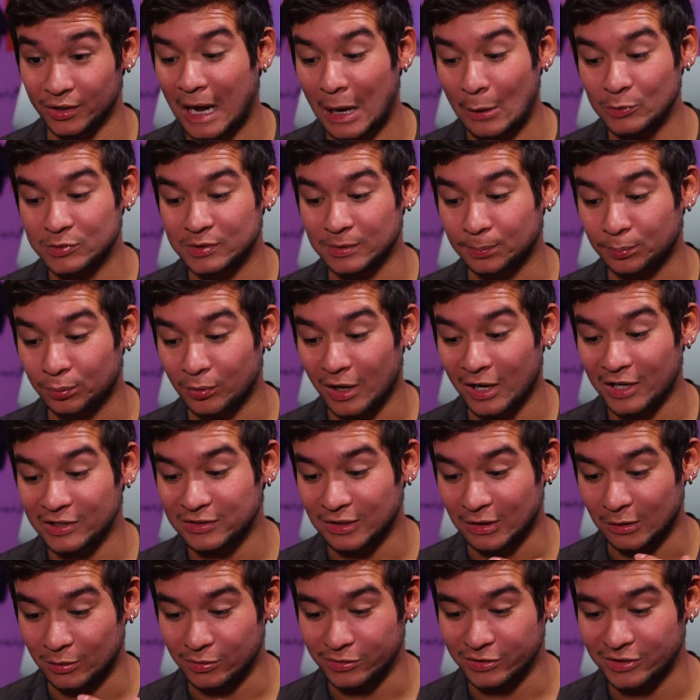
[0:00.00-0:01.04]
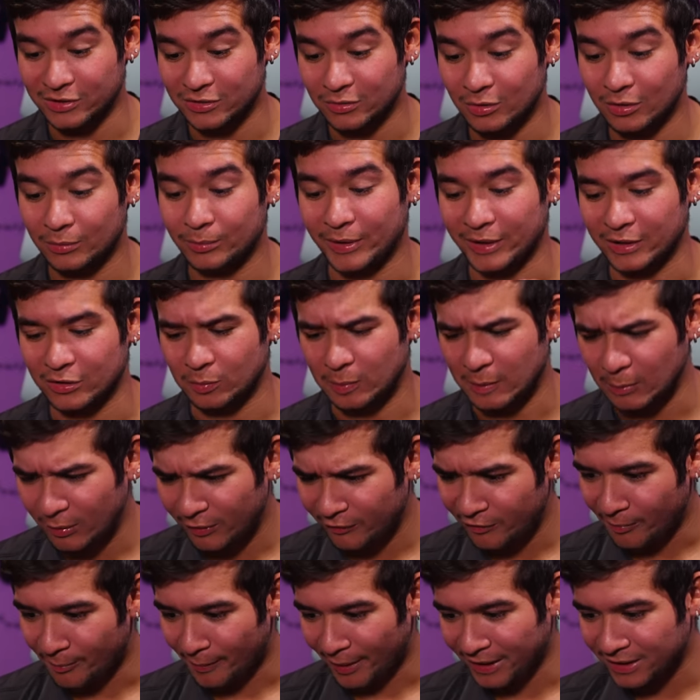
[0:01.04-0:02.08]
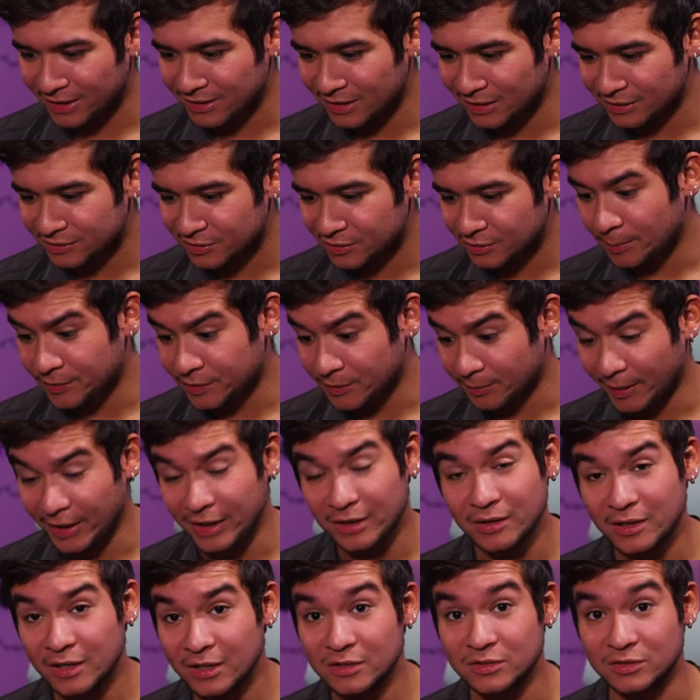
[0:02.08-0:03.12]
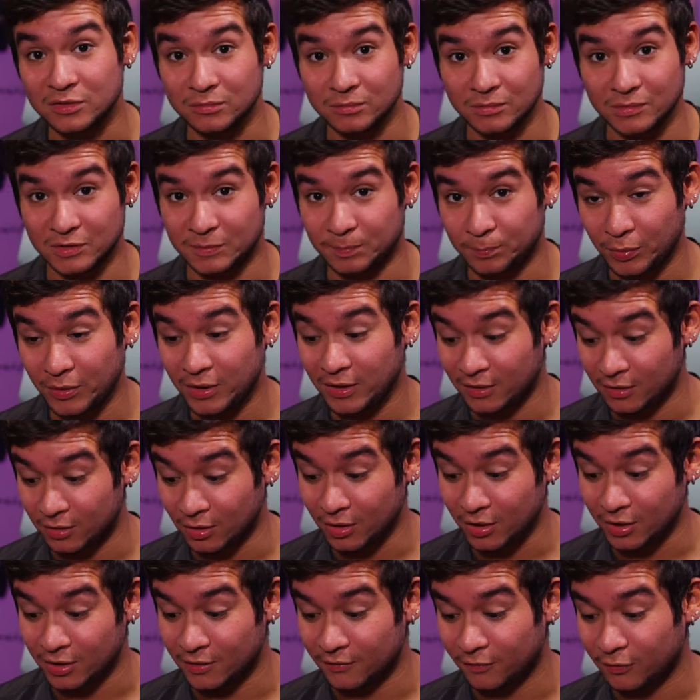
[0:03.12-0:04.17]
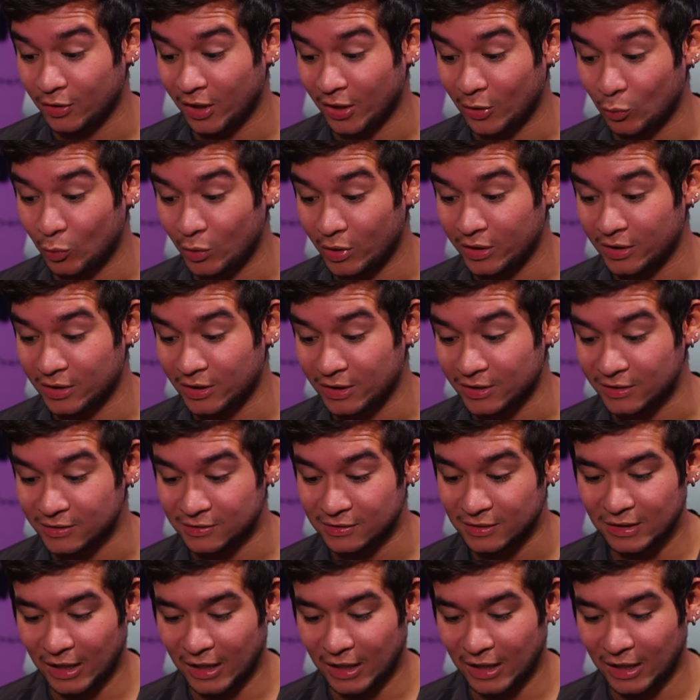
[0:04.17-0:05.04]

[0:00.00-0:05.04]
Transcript: I was surprised, like, I was listening to it, I'm like, do people have a mic connected? But the mic on here is, it's pretty good for like what it is.